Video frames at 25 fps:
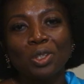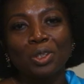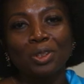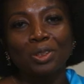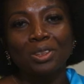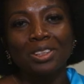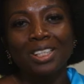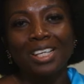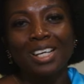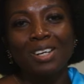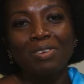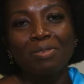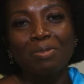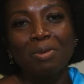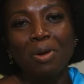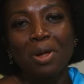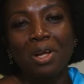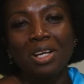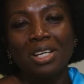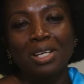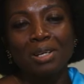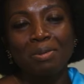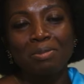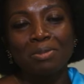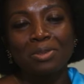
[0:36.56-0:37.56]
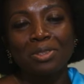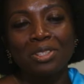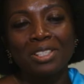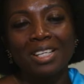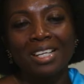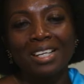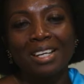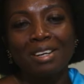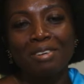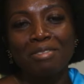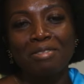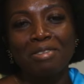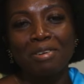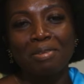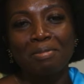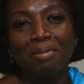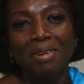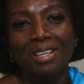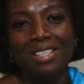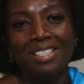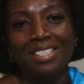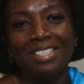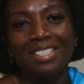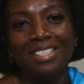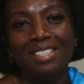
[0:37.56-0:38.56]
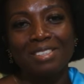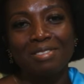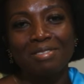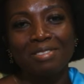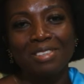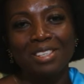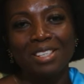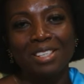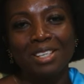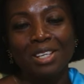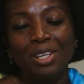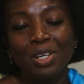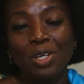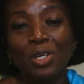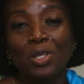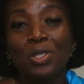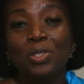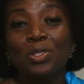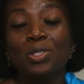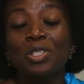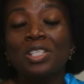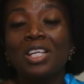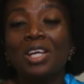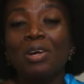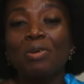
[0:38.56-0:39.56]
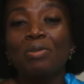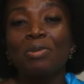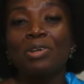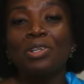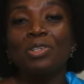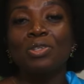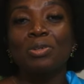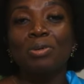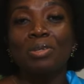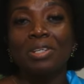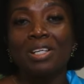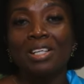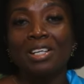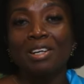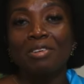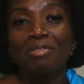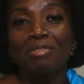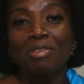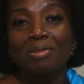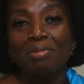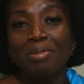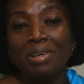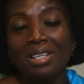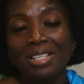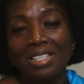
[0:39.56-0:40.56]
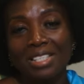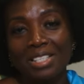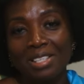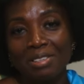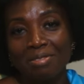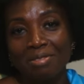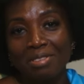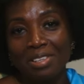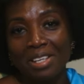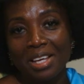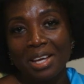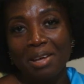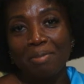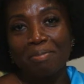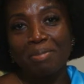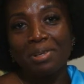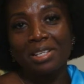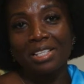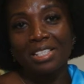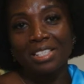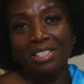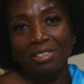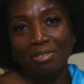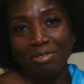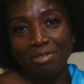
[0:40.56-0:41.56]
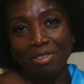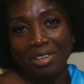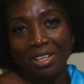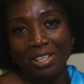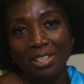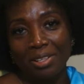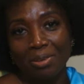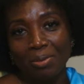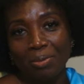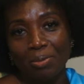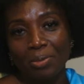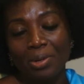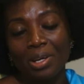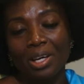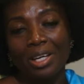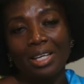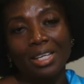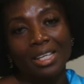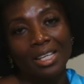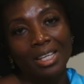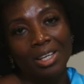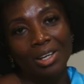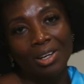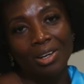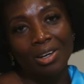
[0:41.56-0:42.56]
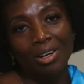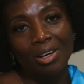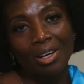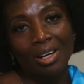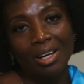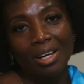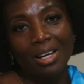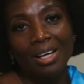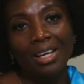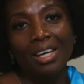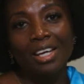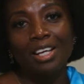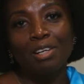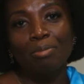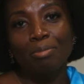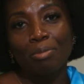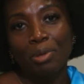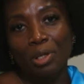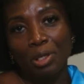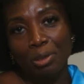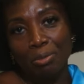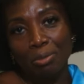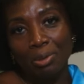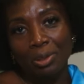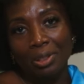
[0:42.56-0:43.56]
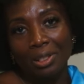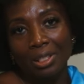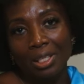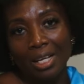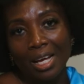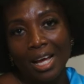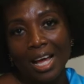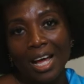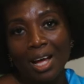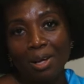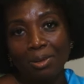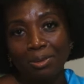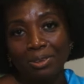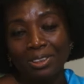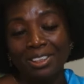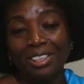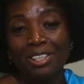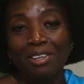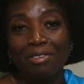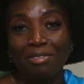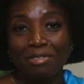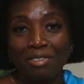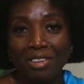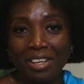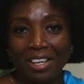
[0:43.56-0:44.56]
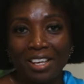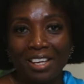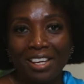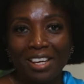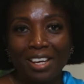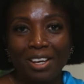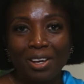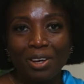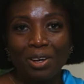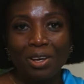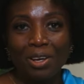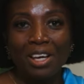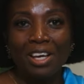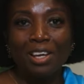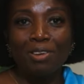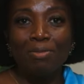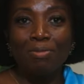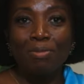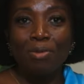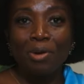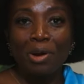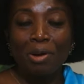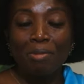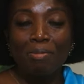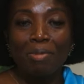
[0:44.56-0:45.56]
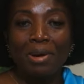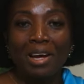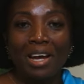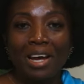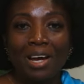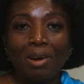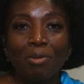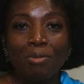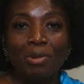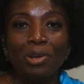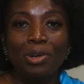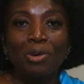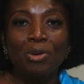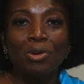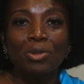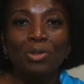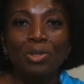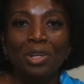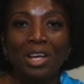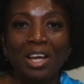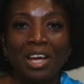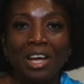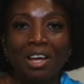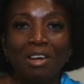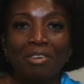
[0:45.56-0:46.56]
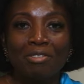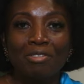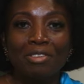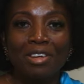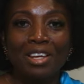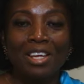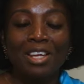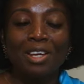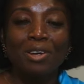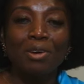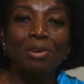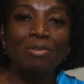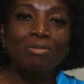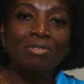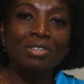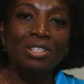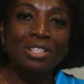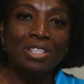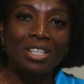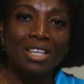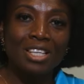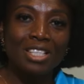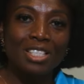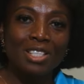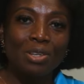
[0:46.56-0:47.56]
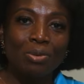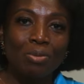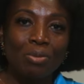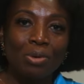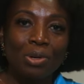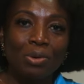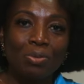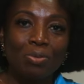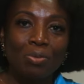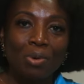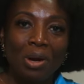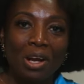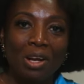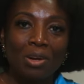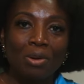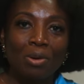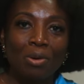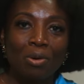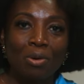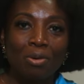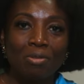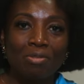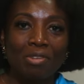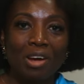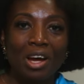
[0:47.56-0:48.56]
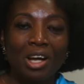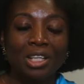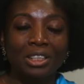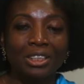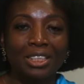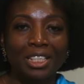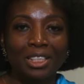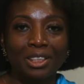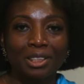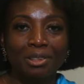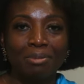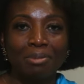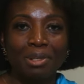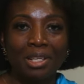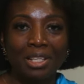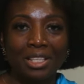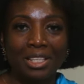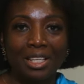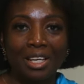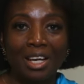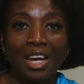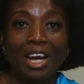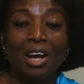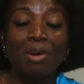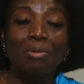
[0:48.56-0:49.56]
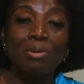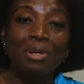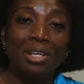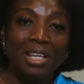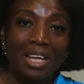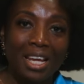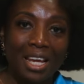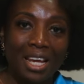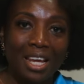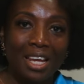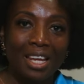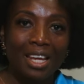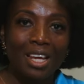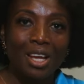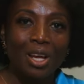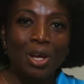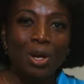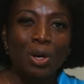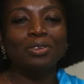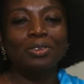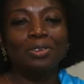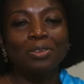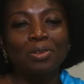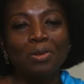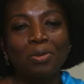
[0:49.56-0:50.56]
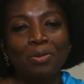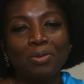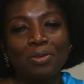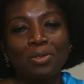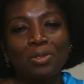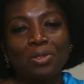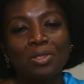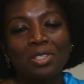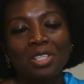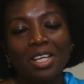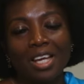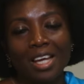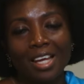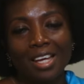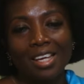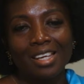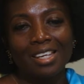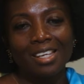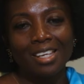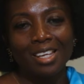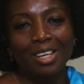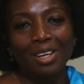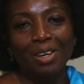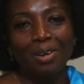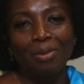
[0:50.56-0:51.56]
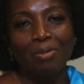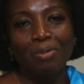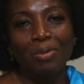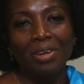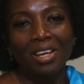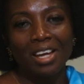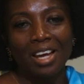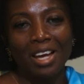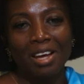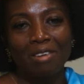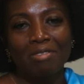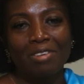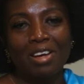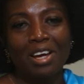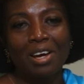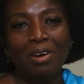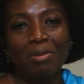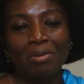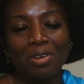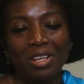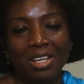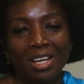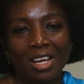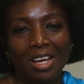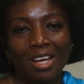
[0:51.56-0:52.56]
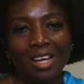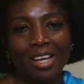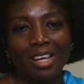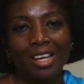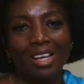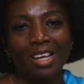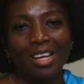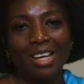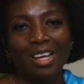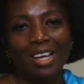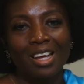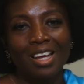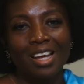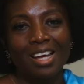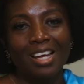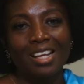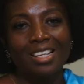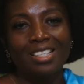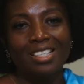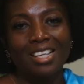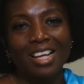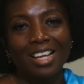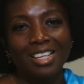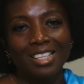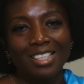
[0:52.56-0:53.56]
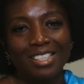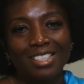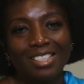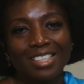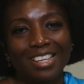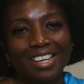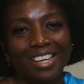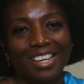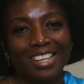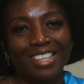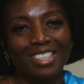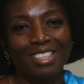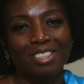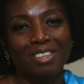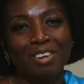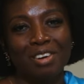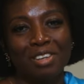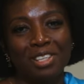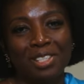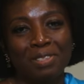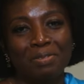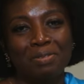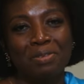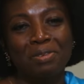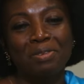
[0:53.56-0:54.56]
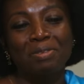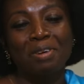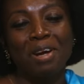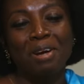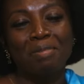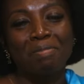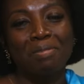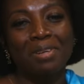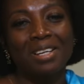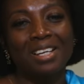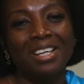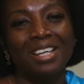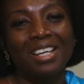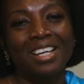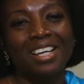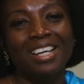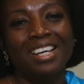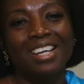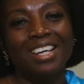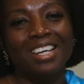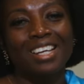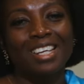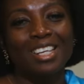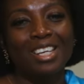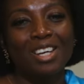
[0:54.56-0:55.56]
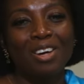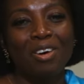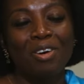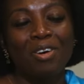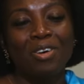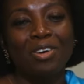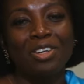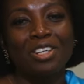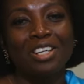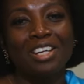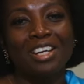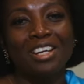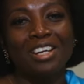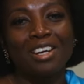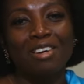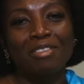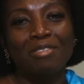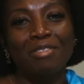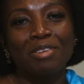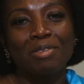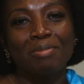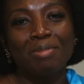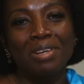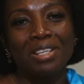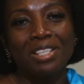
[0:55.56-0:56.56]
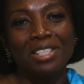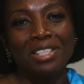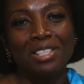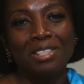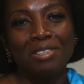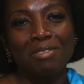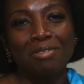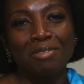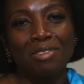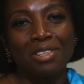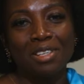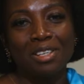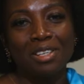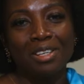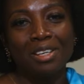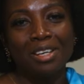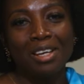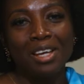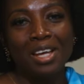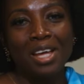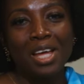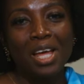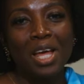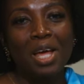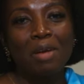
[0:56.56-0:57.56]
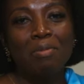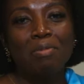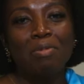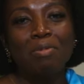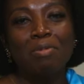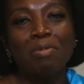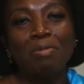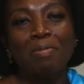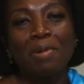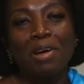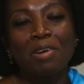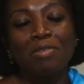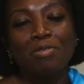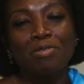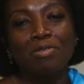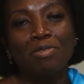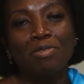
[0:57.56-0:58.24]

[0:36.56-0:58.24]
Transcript: world and welcome to Nana Frema TV. Today we're doing Nana Frema TV a bit different. We are here in Bourbon House Cafe, and whereby we're going to have a conversation with one of our gentlemen here, Harri Kay. So today here we have Harri Kay, a talented gospel rapper here on Nana Frema TV. And then